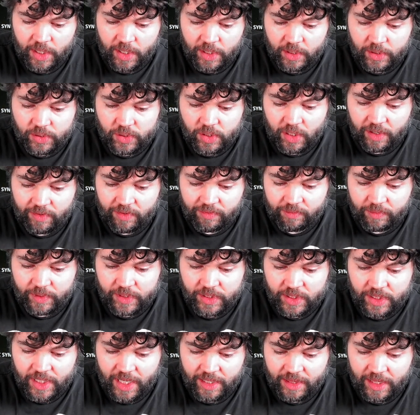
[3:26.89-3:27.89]
So if we
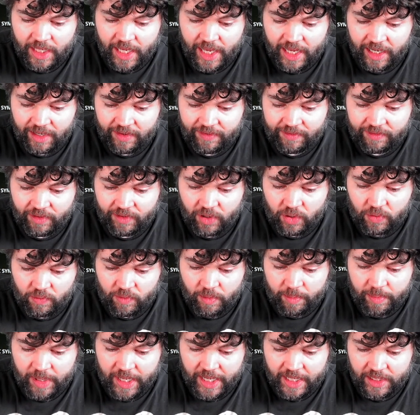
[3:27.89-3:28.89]
set the LFO
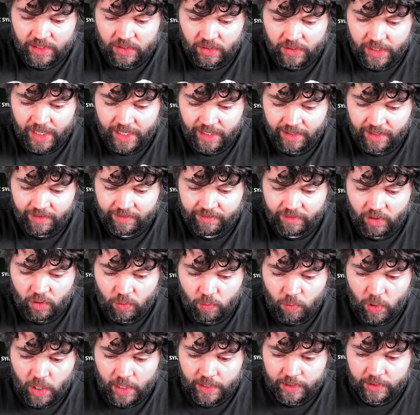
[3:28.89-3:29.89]
repeat on LFO
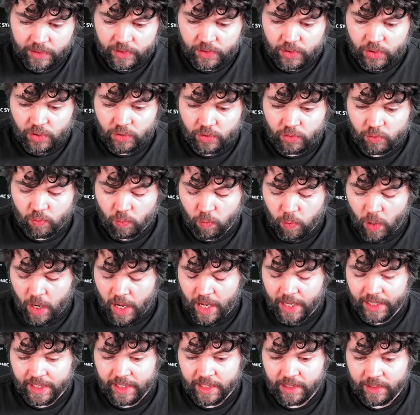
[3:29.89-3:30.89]
1 to
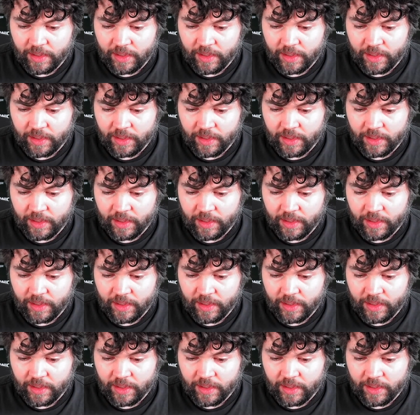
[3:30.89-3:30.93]
1,